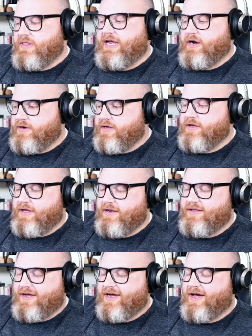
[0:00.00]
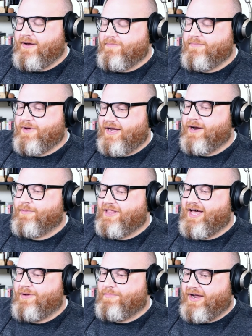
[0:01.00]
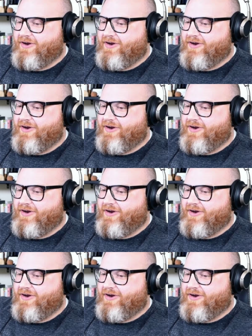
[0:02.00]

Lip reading: Later, I got a lot